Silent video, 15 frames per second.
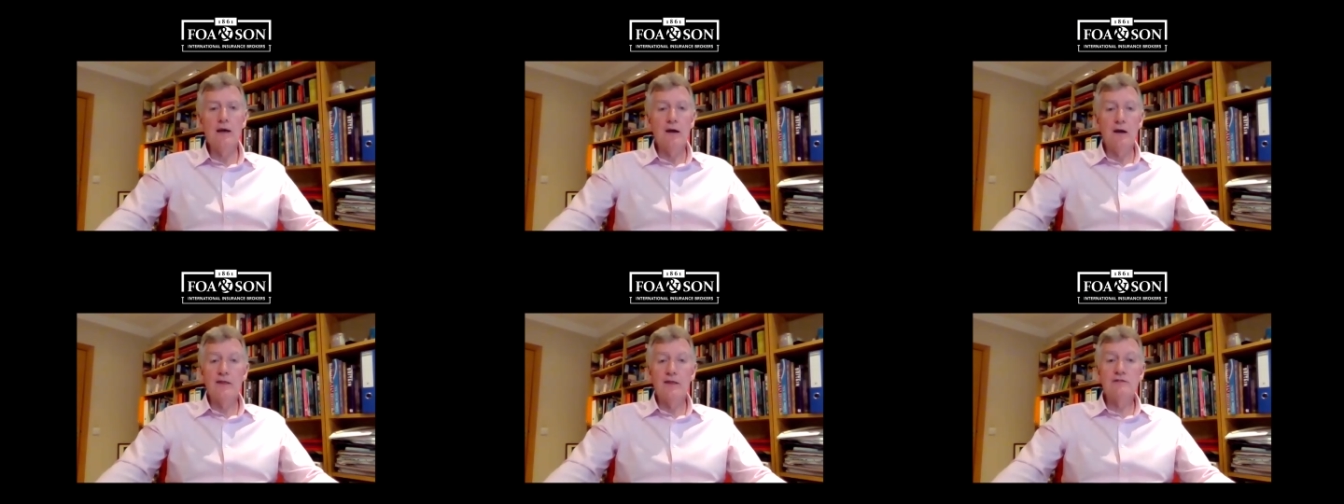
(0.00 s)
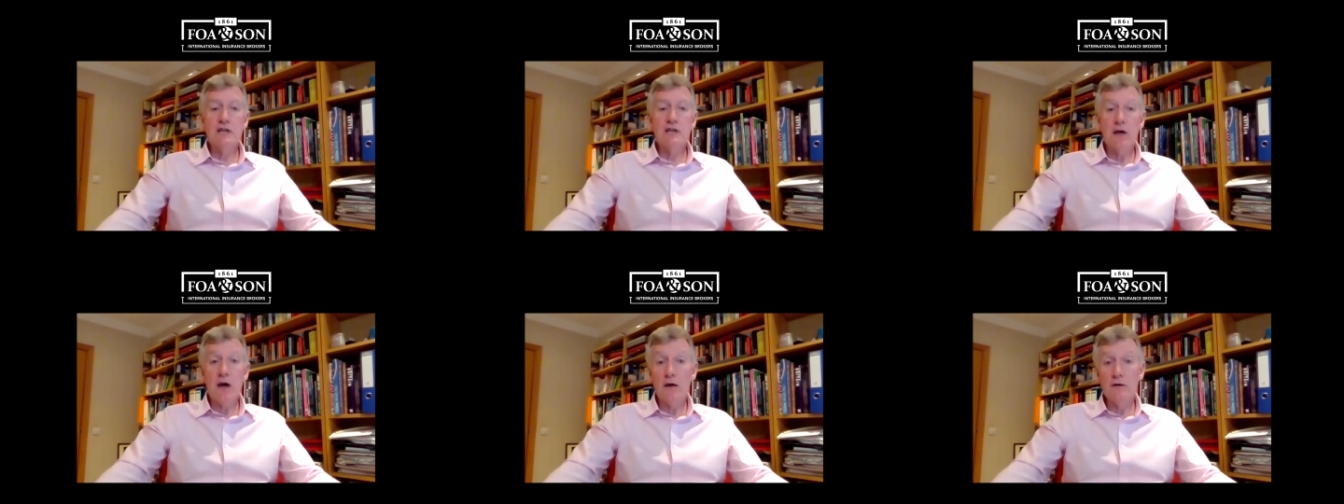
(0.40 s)
And there is a
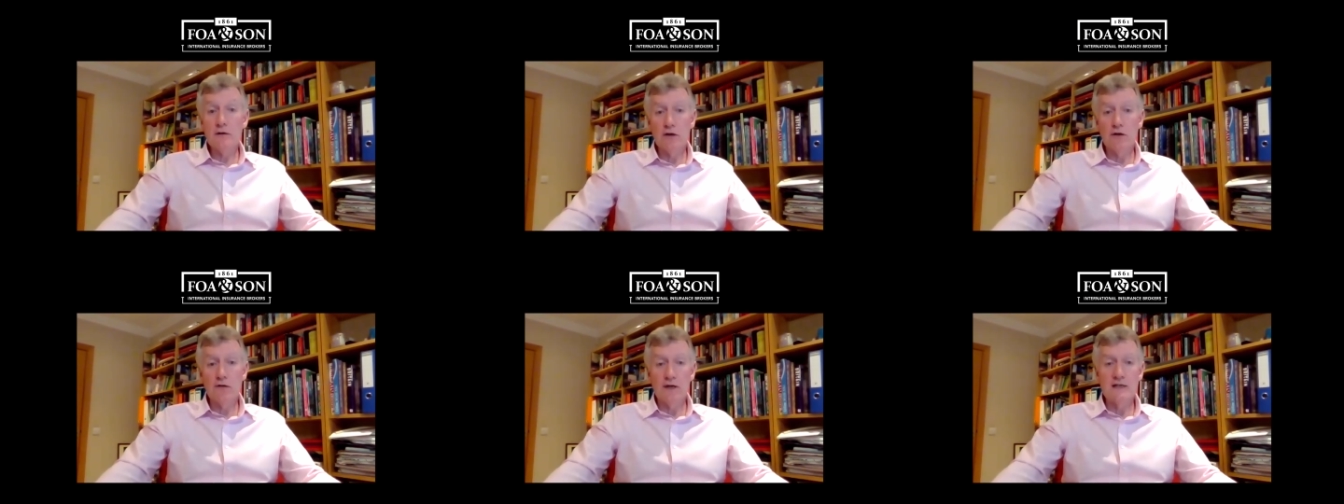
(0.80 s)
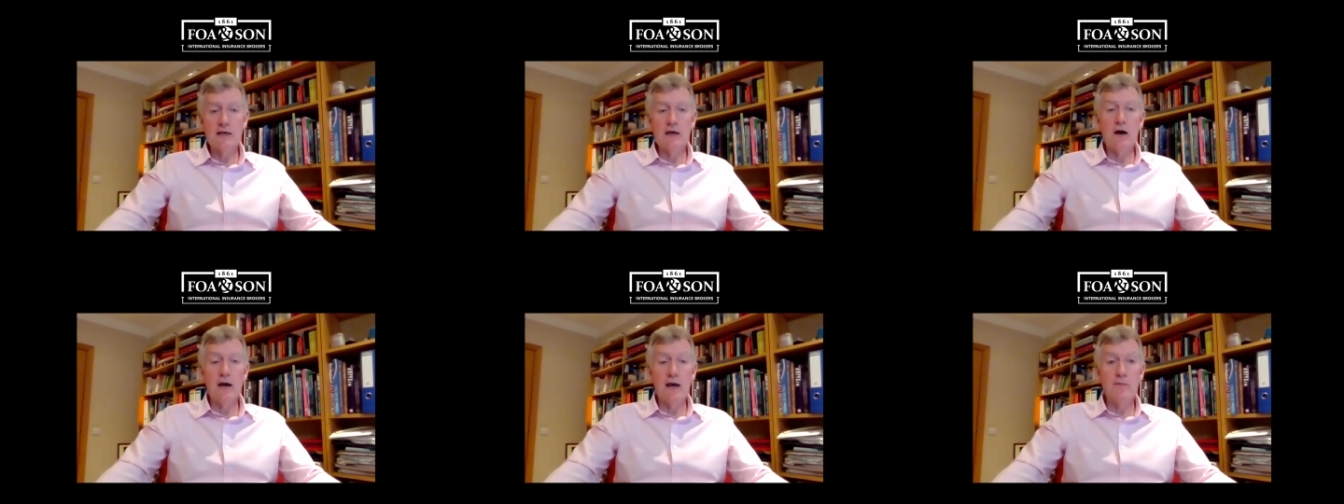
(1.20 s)
code on this. The
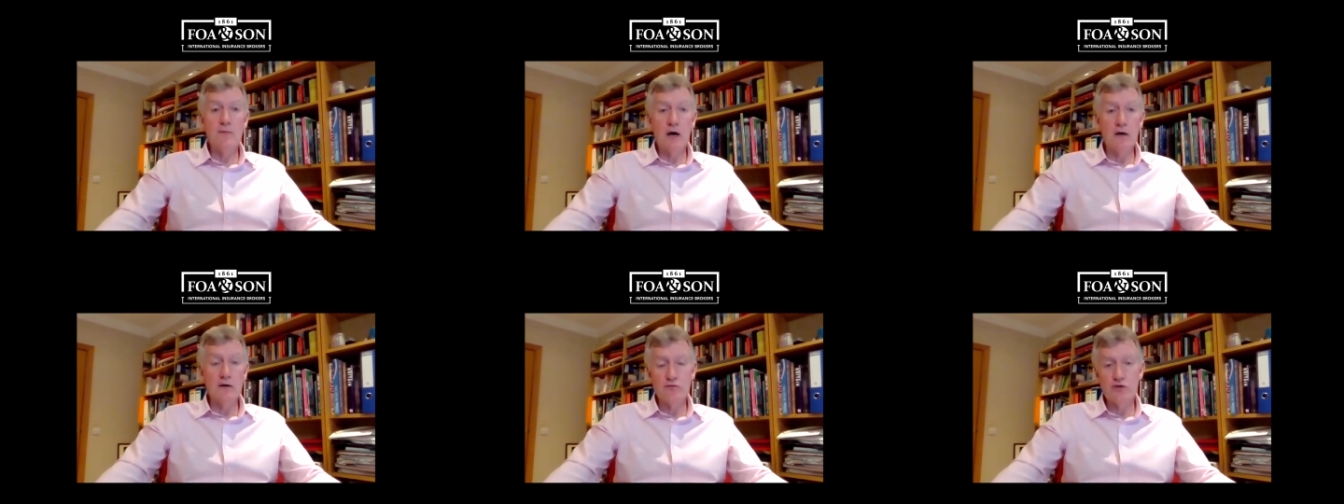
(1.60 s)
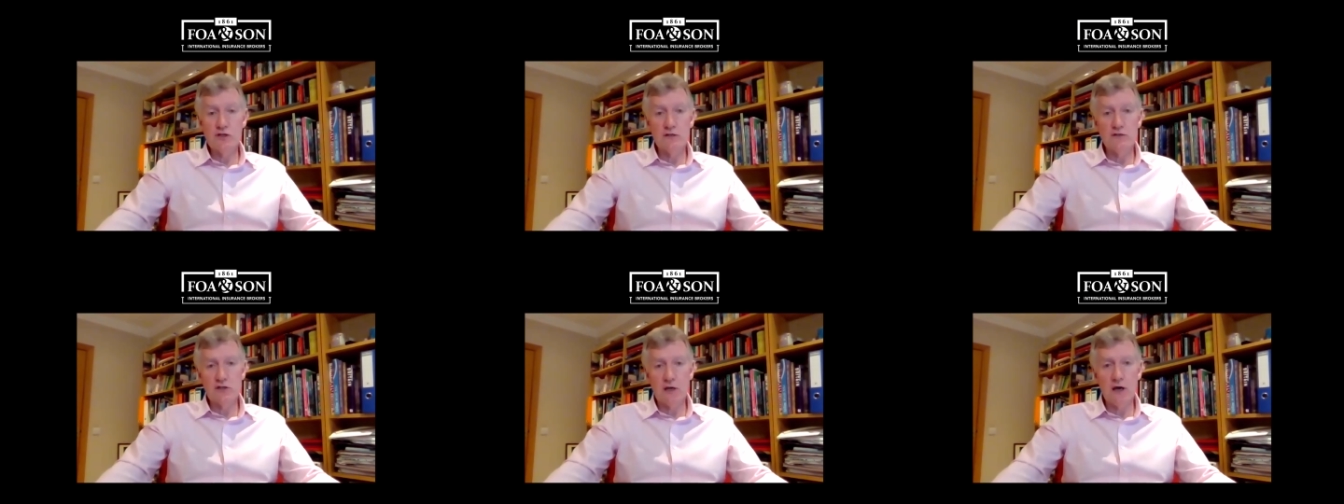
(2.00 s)
IMO
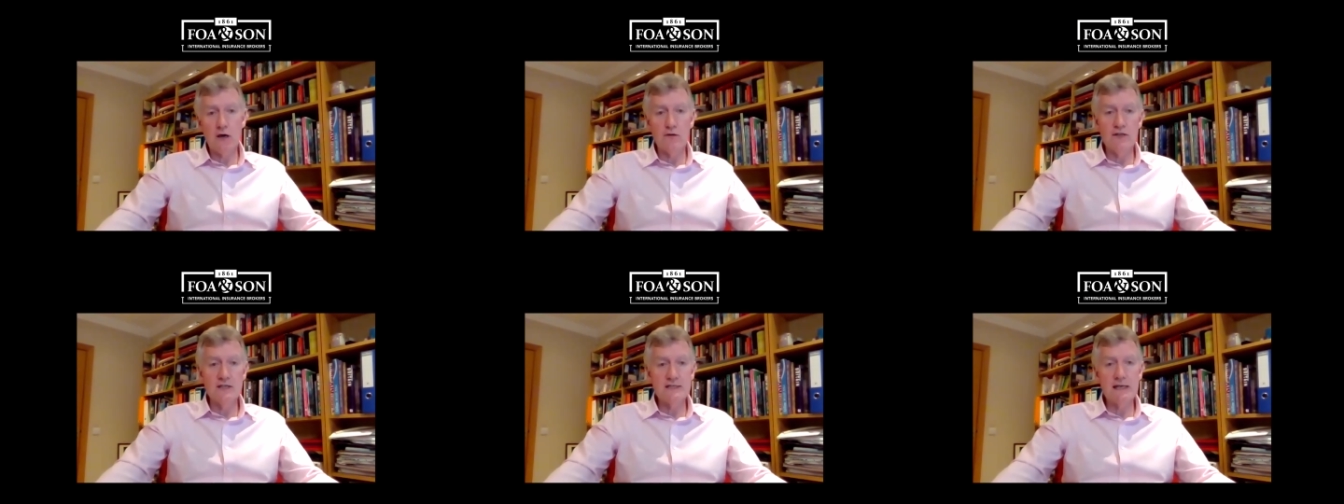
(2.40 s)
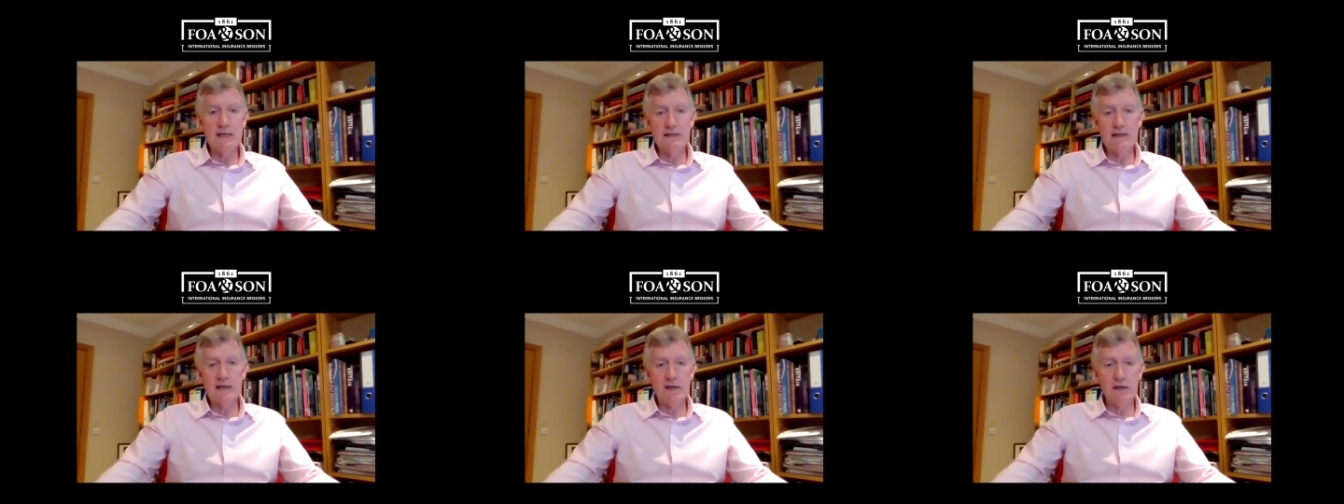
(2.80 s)
produce a code, the
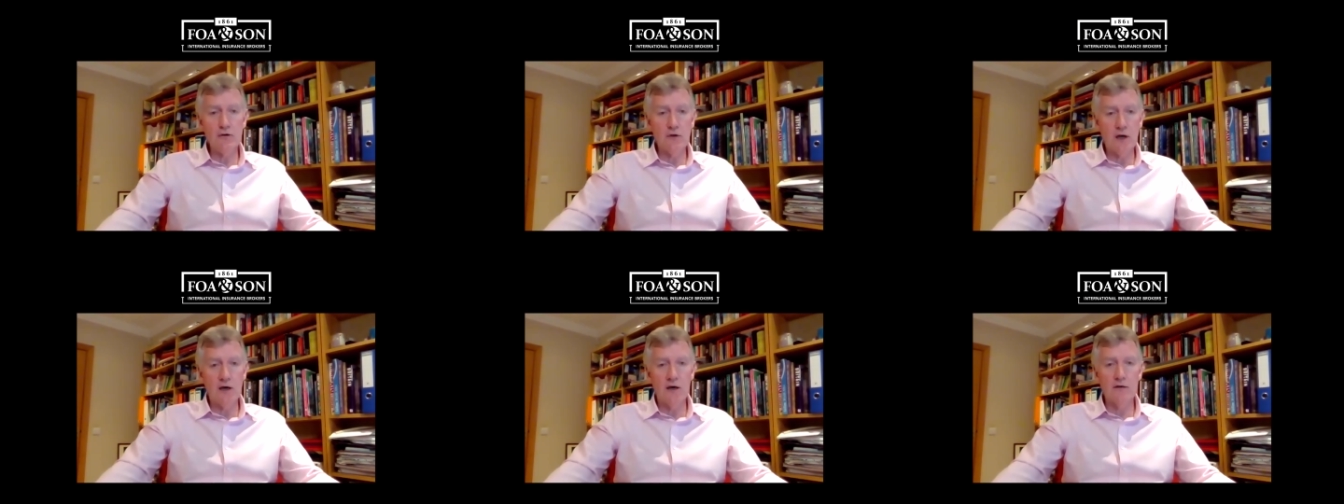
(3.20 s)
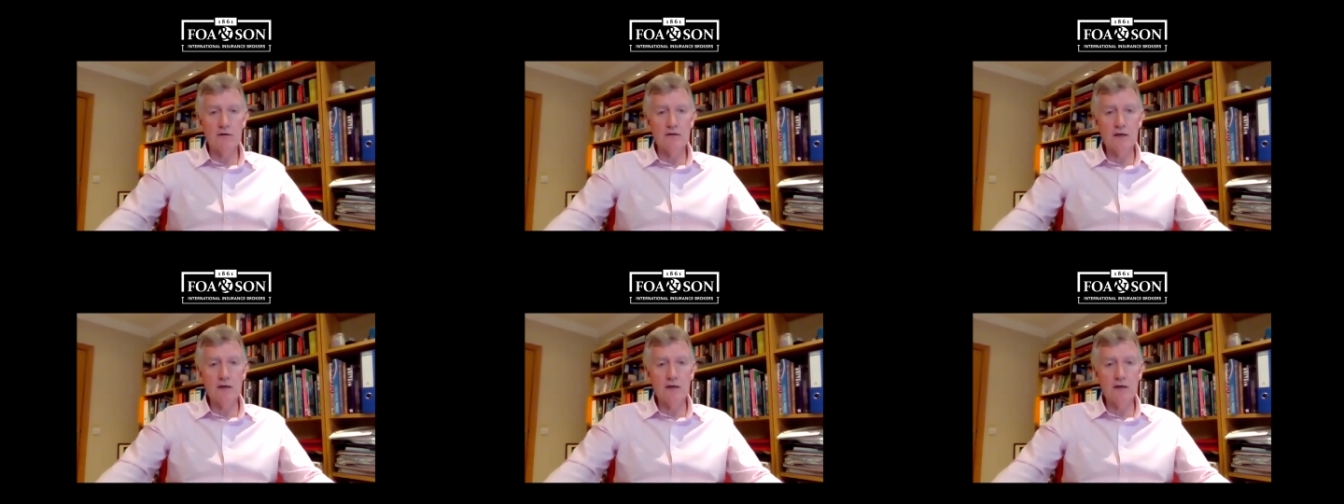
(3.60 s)
CTU code,